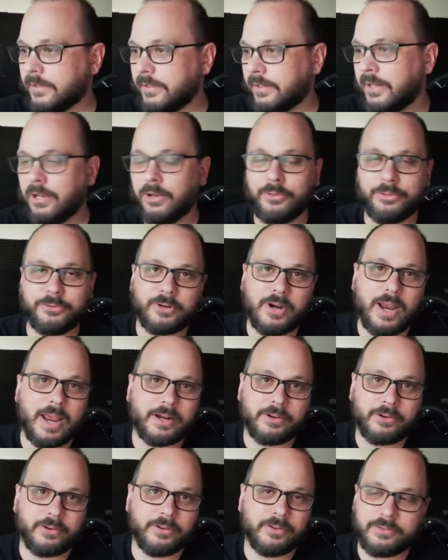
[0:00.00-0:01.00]
and health
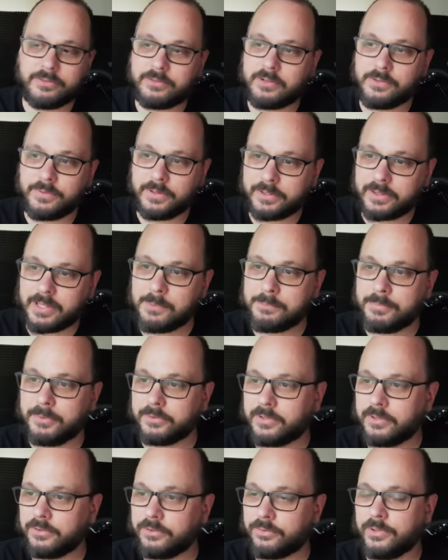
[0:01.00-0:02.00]
tracker and stuff like that
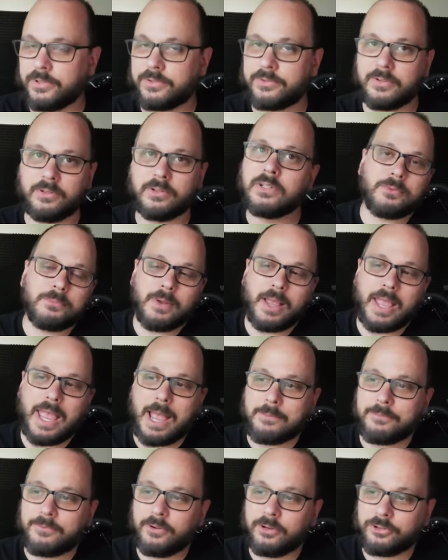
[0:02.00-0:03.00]
built into it. So some
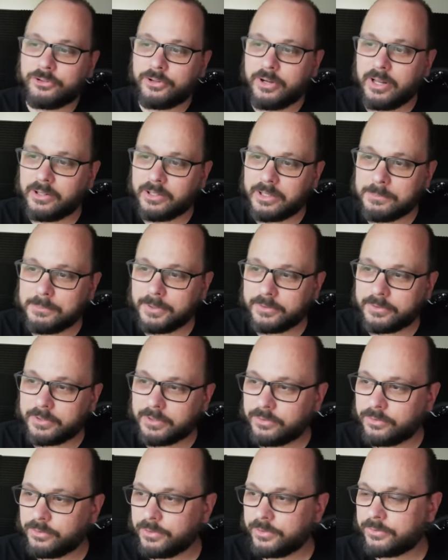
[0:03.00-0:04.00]
app functionality built
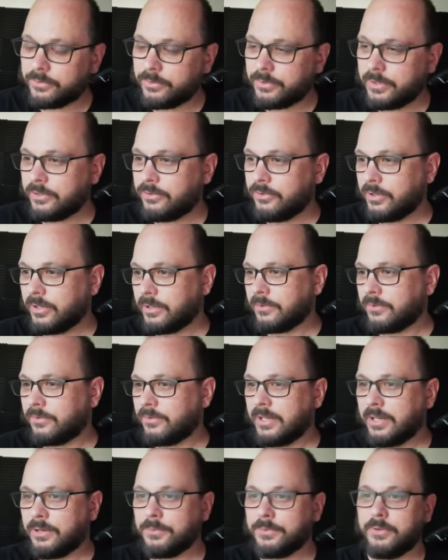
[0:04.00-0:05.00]
into it so that you can
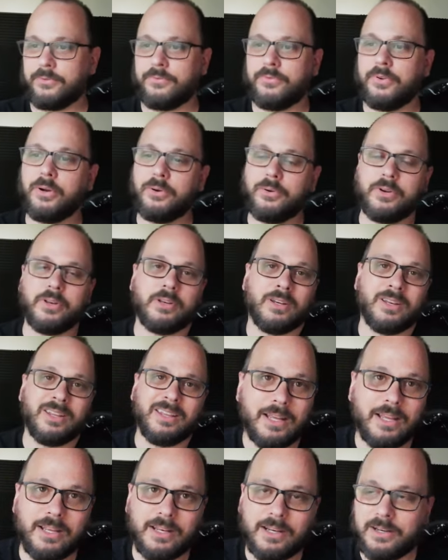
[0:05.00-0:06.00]
sync it with your phone and,
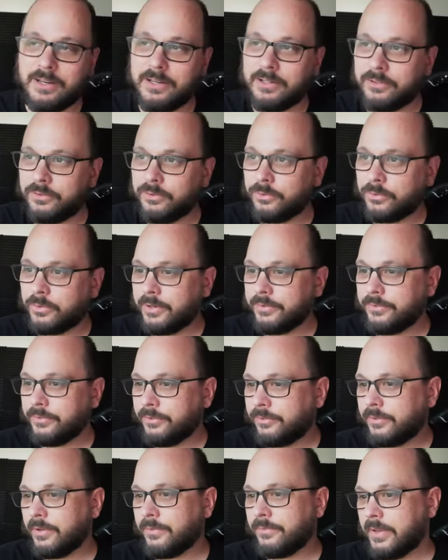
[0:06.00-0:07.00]
and, and do crazy
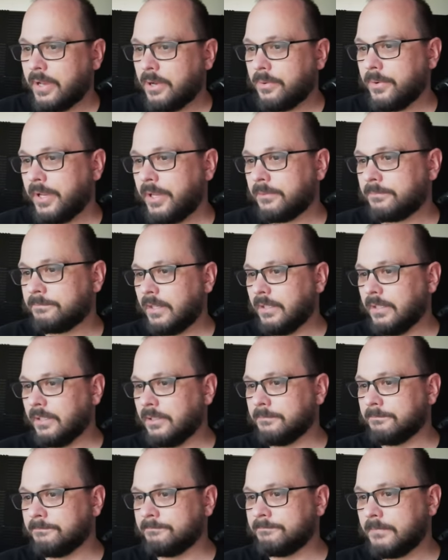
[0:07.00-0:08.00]
stuff that way.
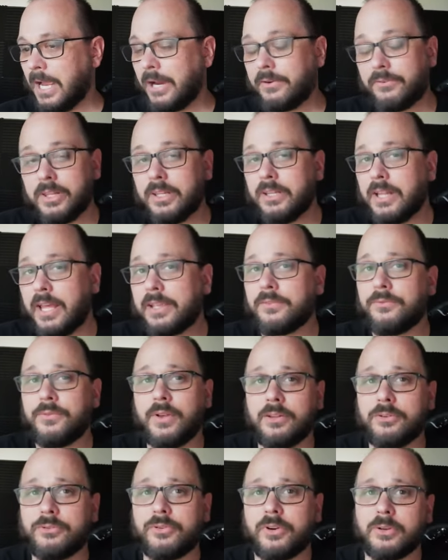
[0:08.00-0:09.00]
Um, I really like
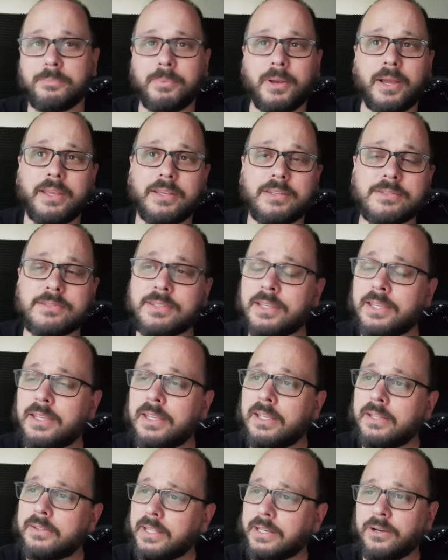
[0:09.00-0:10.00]
Velotric bikes.
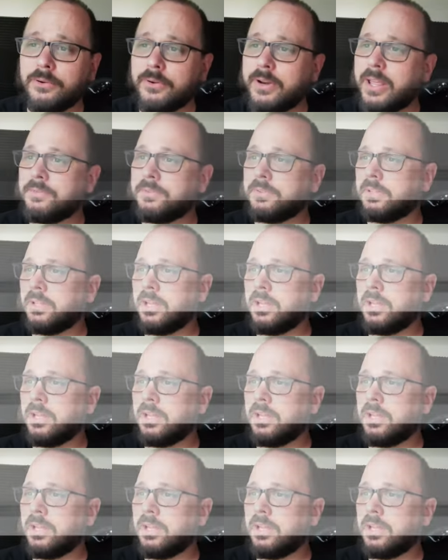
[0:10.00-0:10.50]
They don't have a